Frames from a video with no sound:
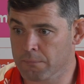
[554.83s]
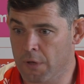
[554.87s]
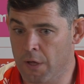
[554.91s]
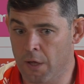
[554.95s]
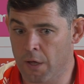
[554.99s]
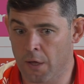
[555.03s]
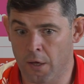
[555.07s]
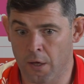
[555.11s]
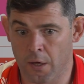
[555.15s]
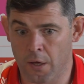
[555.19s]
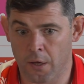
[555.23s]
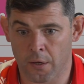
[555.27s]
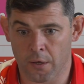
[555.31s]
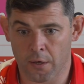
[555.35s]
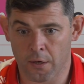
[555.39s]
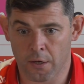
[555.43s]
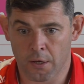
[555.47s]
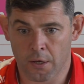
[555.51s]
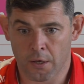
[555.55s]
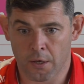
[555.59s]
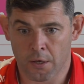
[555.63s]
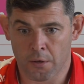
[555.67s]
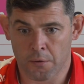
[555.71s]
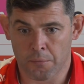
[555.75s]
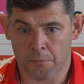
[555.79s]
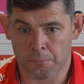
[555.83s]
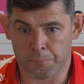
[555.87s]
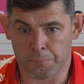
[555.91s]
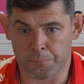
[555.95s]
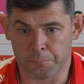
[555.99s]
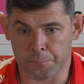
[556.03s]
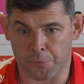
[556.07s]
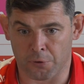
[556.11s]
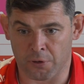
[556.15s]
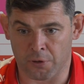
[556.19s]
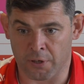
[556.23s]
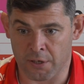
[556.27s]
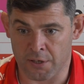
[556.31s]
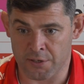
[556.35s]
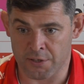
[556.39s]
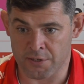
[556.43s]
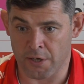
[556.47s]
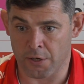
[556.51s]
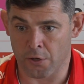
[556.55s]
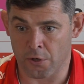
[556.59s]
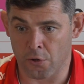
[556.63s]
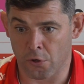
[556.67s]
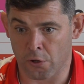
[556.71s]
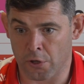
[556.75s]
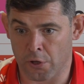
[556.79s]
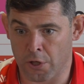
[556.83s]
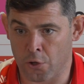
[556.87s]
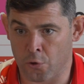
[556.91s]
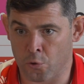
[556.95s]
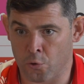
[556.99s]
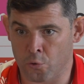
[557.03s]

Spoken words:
But like I said earlier,